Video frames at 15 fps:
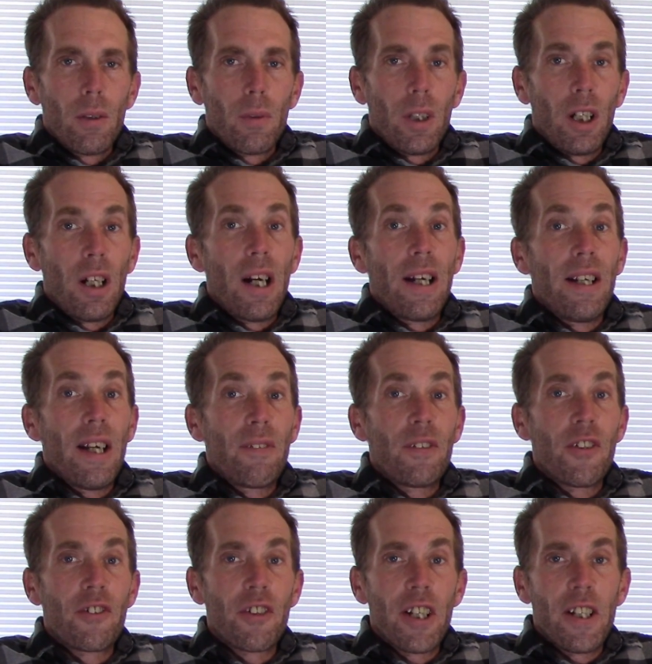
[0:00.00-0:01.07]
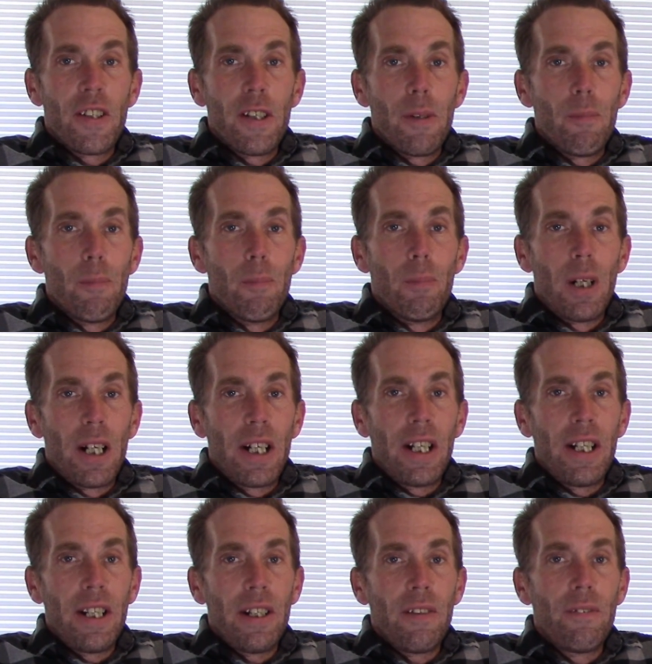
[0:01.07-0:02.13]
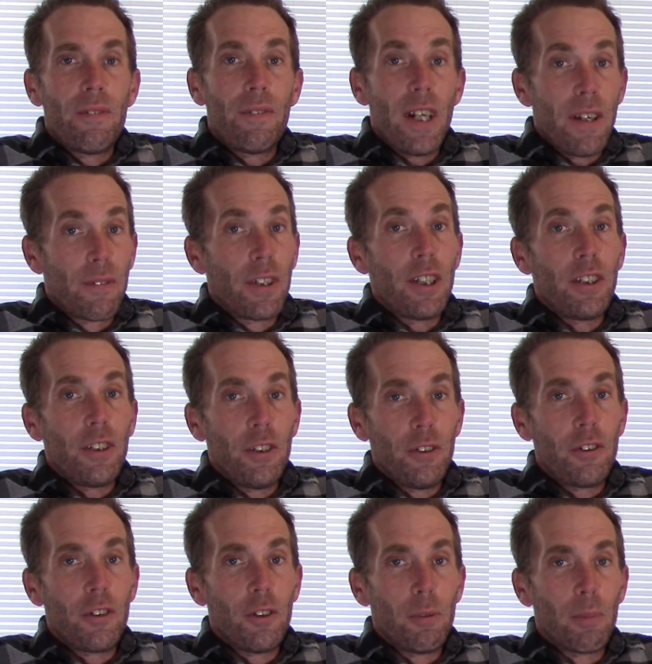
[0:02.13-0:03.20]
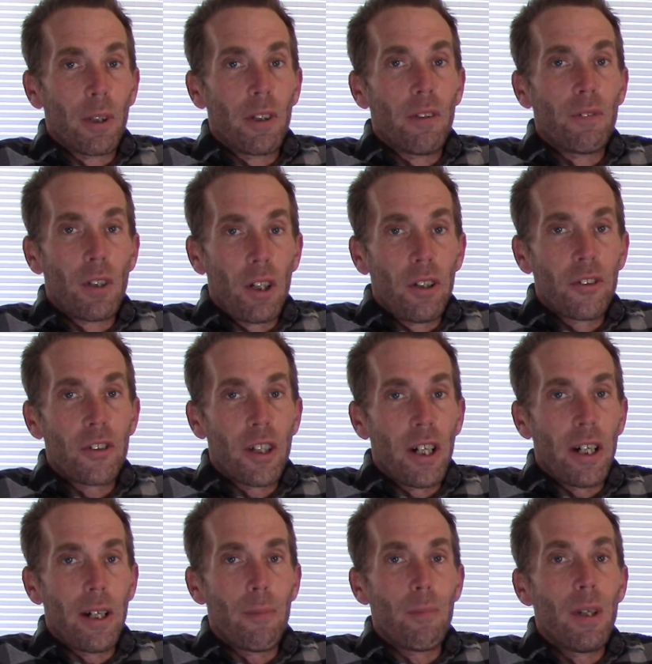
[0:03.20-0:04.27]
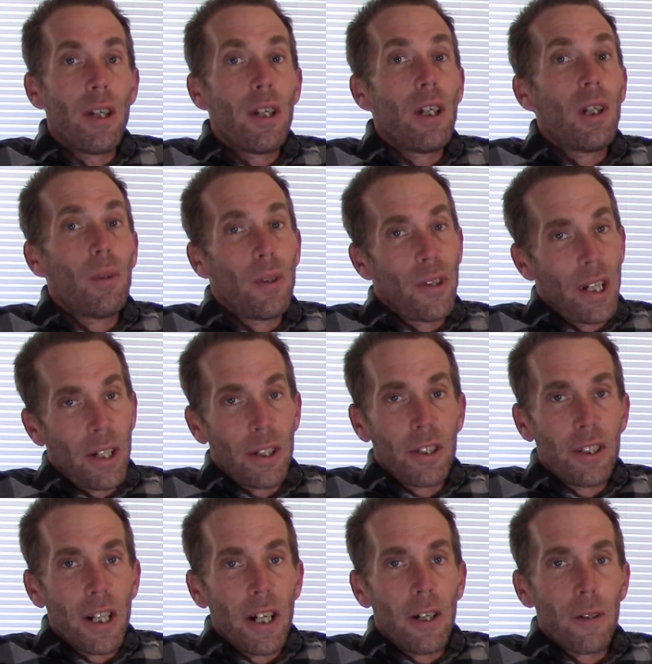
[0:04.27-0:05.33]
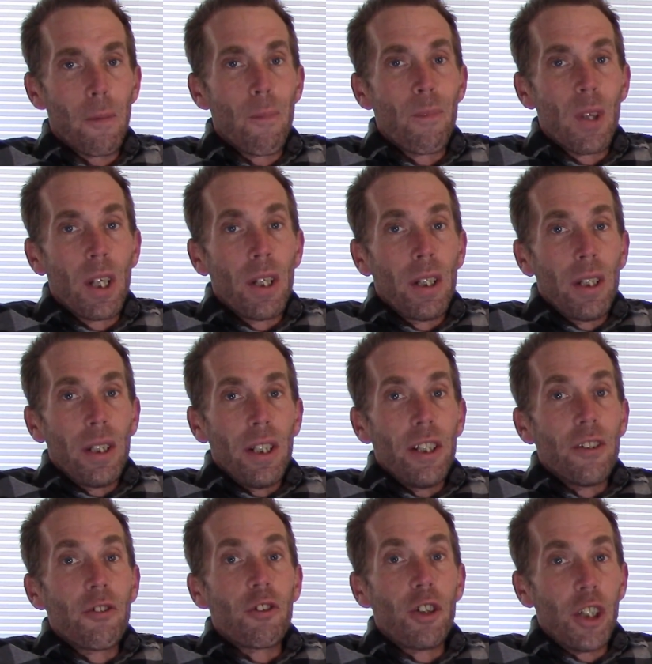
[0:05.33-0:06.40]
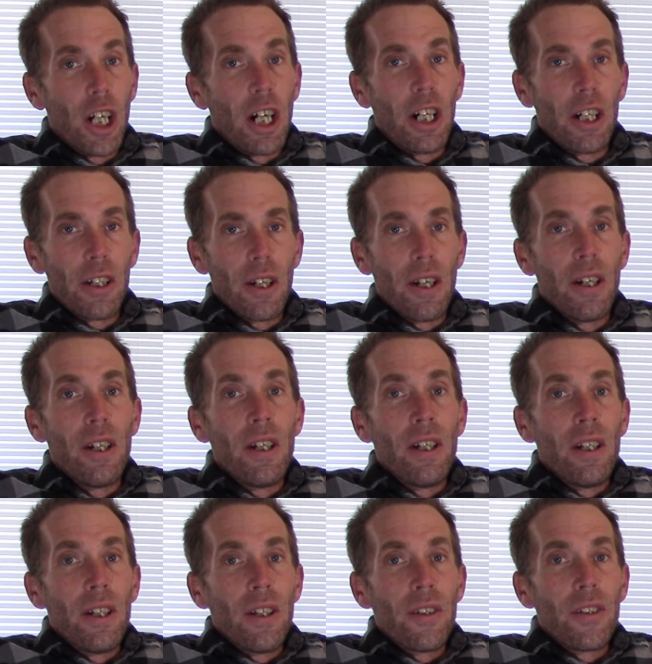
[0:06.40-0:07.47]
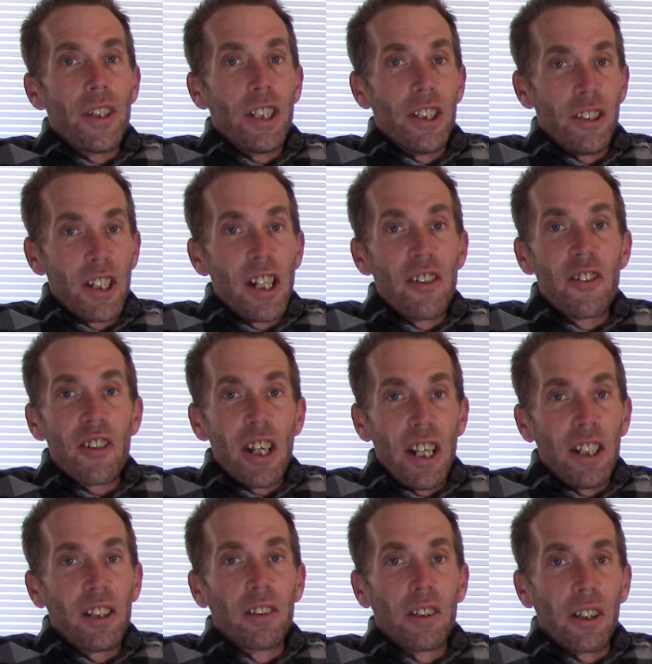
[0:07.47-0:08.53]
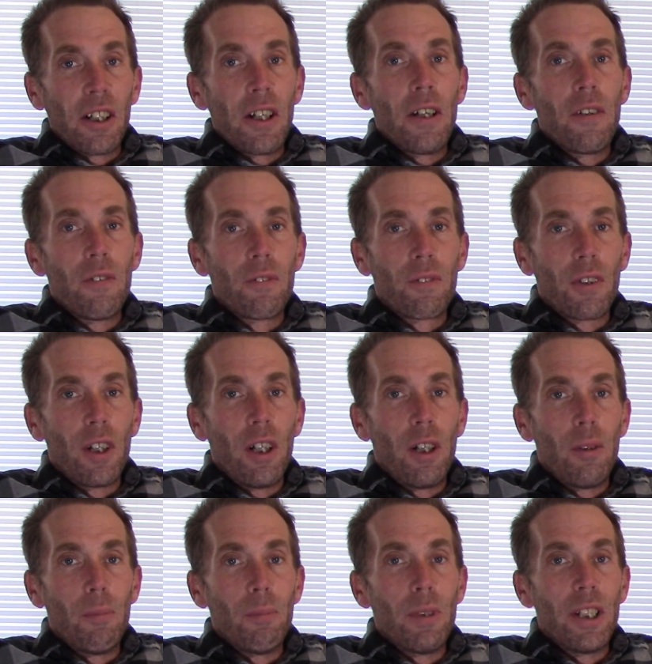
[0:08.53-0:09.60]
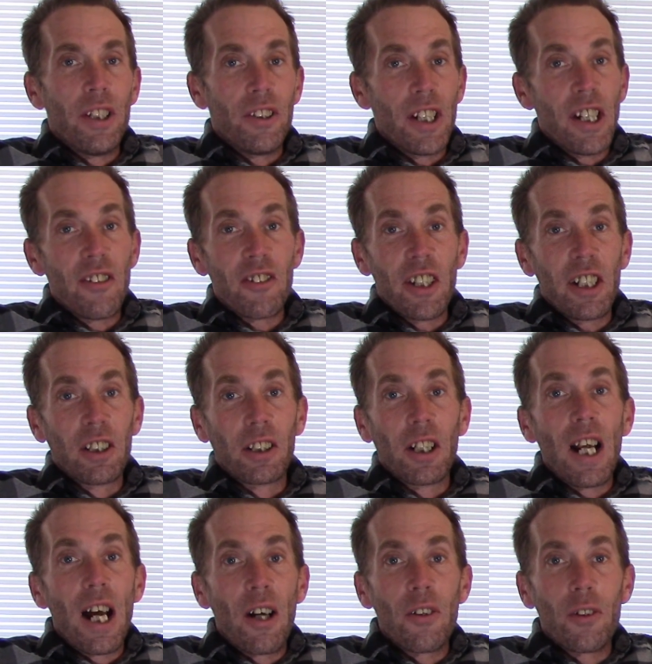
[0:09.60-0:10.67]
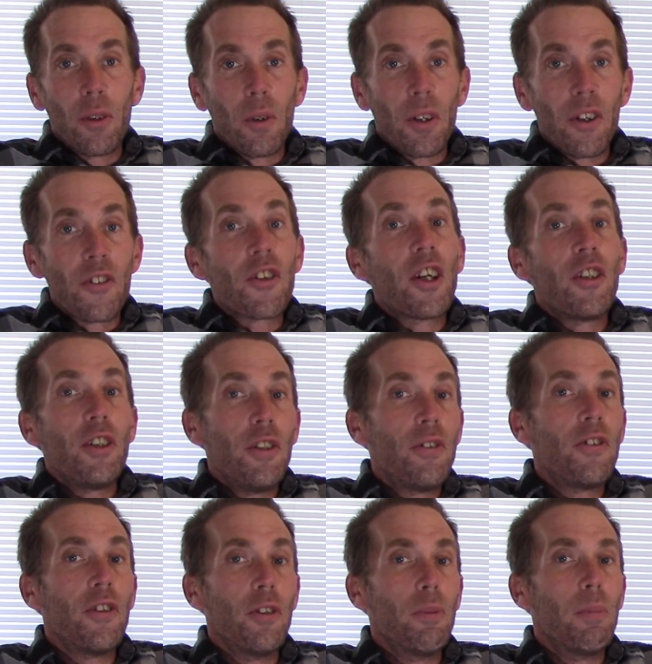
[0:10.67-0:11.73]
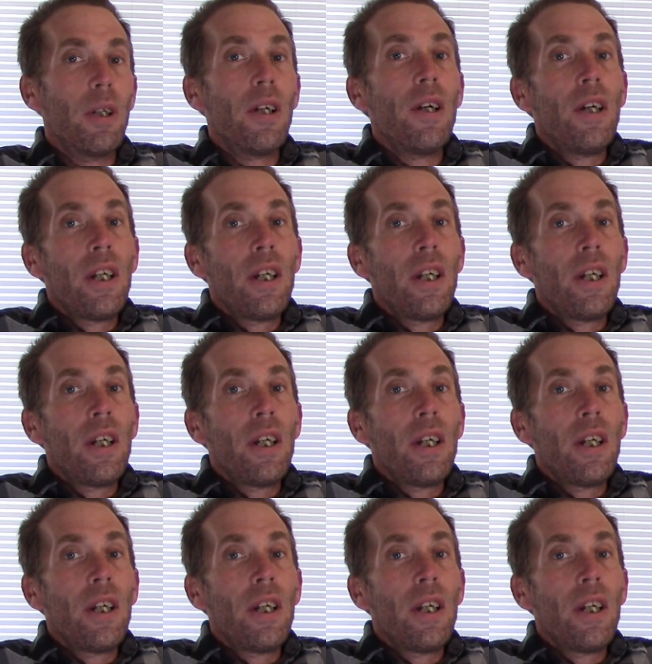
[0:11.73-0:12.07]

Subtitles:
Well, I'd have to say that my favorite YouTuber of all time, without a doubt, is John, the Intense Angler from Intense Angler Outdoors on YouTube.